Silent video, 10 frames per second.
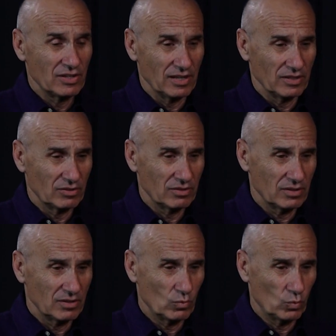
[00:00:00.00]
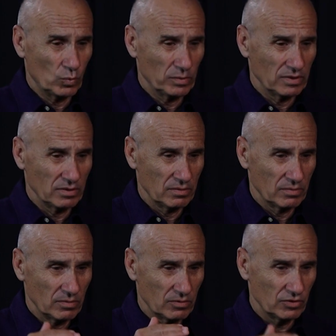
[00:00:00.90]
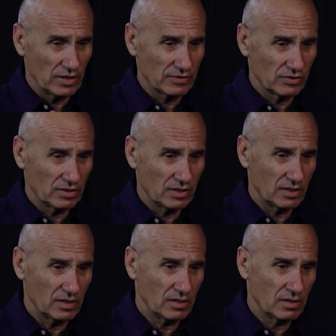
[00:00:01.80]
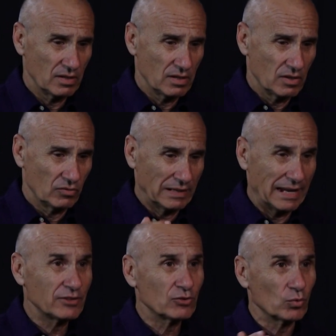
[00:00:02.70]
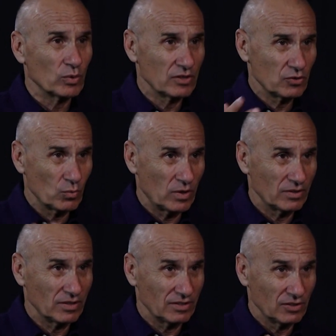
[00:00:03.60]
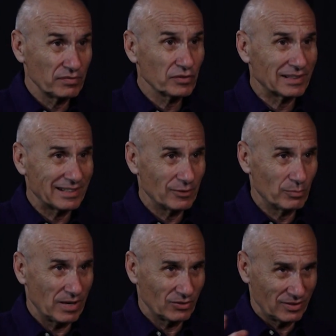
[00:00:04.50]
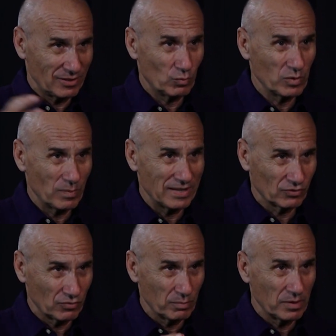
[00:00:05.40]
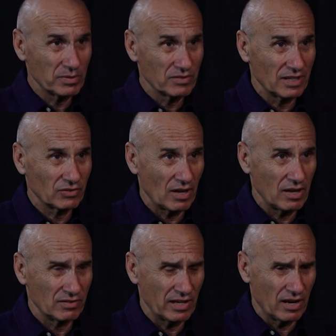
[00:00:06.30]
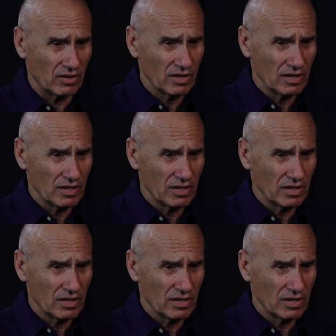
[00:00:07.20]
and we'll just relate to each one differently, but we must remember that they are,